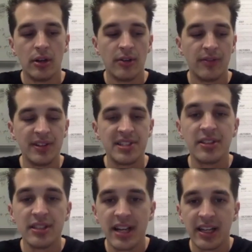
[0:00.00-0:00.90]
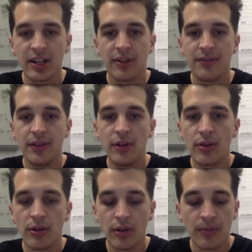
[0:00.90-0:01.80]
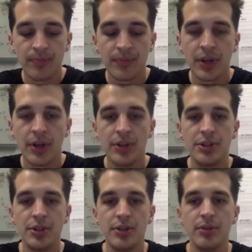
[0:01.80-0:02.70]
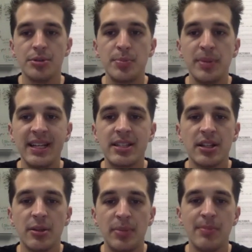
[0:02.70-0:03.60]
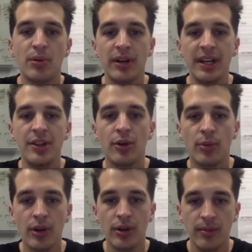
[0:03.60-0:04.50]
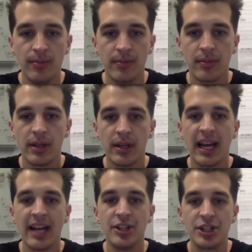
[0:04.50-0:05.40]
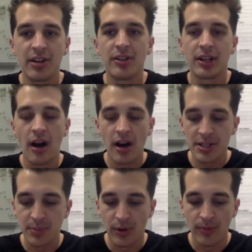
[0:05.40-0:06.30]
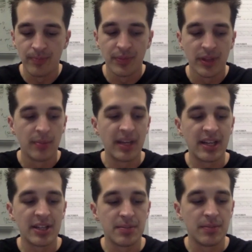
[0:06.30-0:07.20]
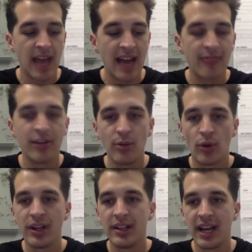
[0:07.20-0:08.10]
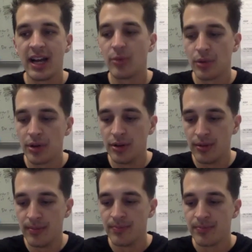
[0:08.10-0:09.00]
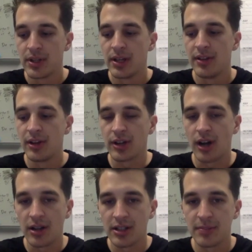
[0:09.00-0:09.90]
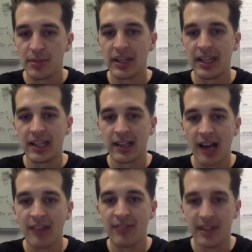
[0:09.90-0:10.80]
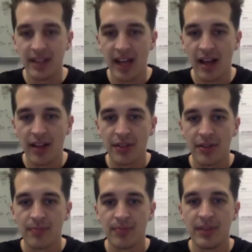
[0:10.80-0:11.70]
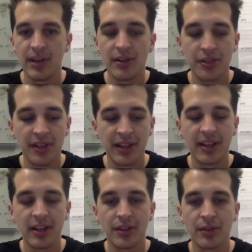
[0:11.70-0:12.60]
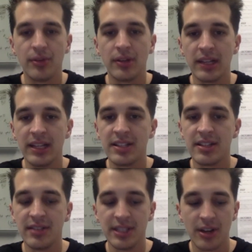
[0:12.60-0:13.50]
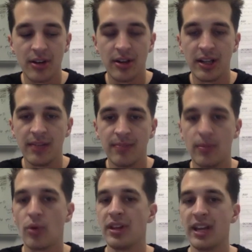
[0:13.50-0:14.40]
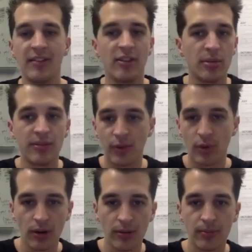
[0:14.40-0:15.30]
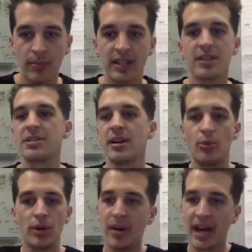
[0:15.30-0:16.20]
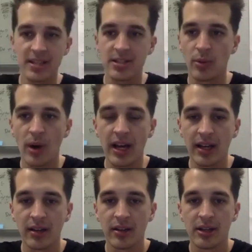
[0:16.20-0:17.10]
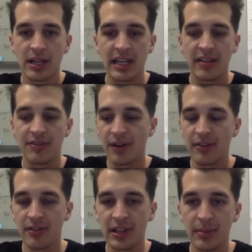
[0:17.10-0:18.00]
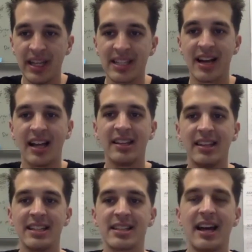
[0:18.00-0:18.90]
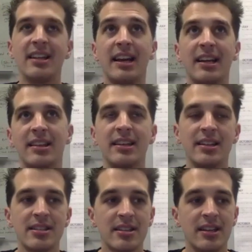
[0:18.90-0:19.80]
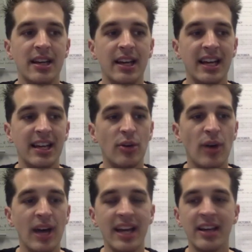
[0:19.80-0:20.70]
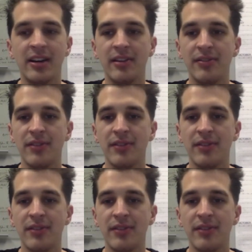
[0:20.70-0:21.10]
facilitating a funeral, to speak to the people in the room and share the gospel, because everyone in that room, they're contemplating life and death. They're thinking through the lens of eternity more than ever before, because someone passed away in front of them. And that's kind of like this, in a way, of